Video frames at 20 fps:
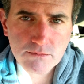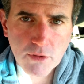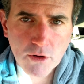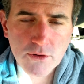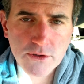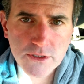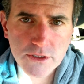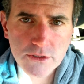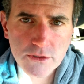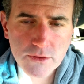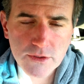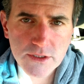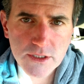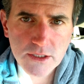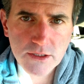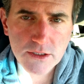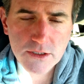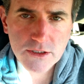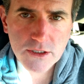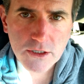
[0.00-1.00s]
person who is
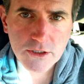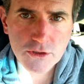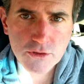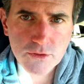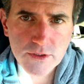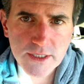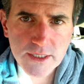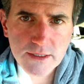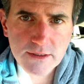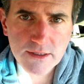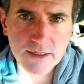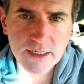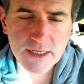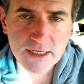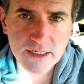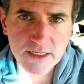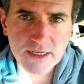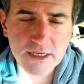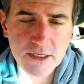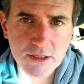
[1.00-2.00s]
in this country
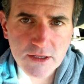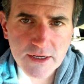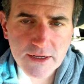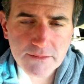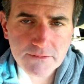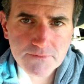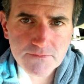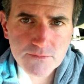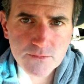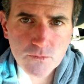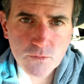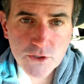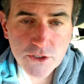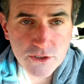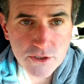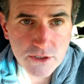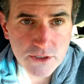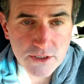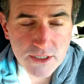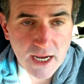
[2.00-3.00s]
illegally, which
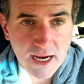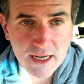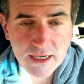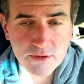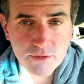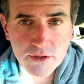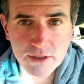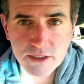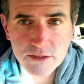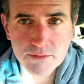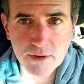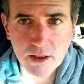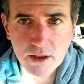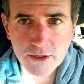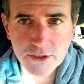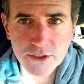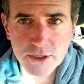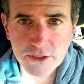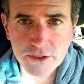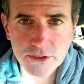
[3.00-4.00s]
is exactly what these
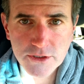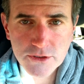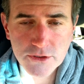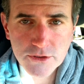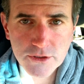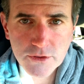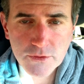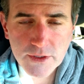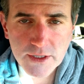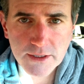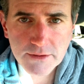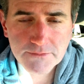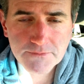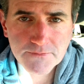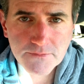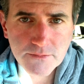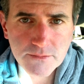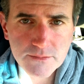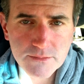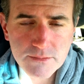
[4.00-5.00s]
politicians are doing.
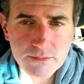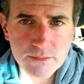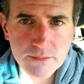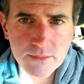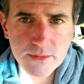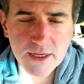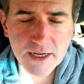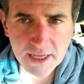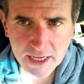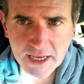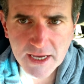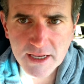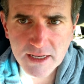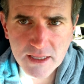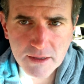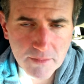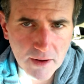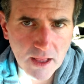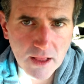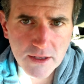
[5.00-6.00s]
Again,
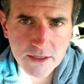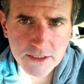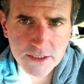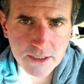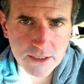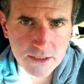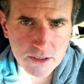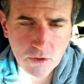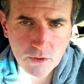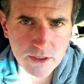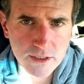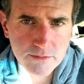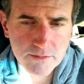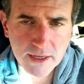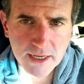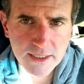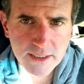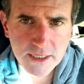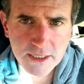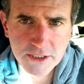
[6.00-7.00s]
the politics. Always
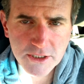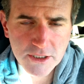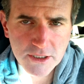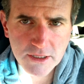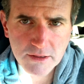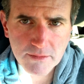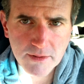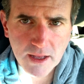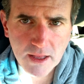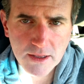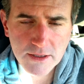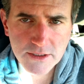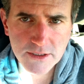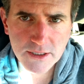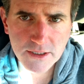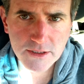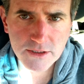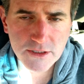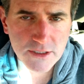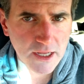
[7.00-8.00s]
pay attention to the
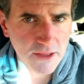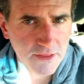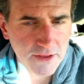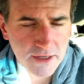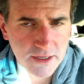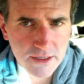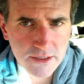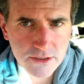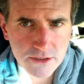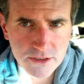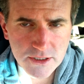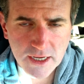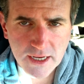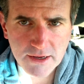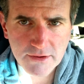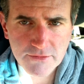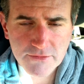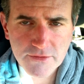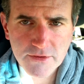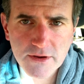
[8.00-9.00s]
politics. Nothing is
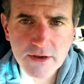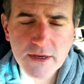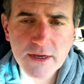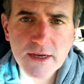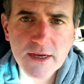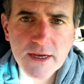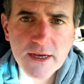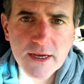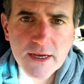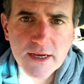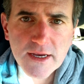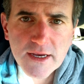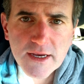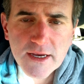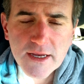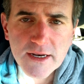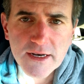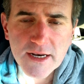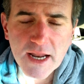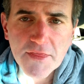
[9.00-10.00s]
safe.
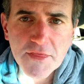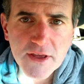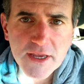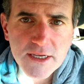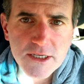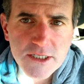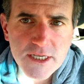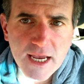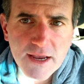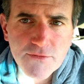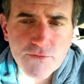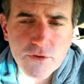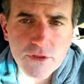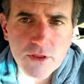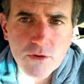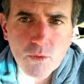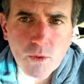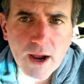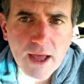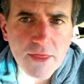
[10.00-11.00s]
Nothing is safe with
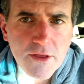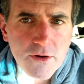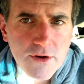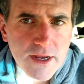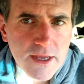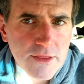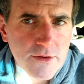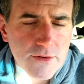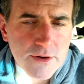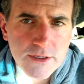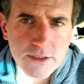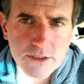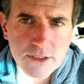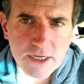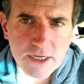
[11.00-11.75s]
the weather either, it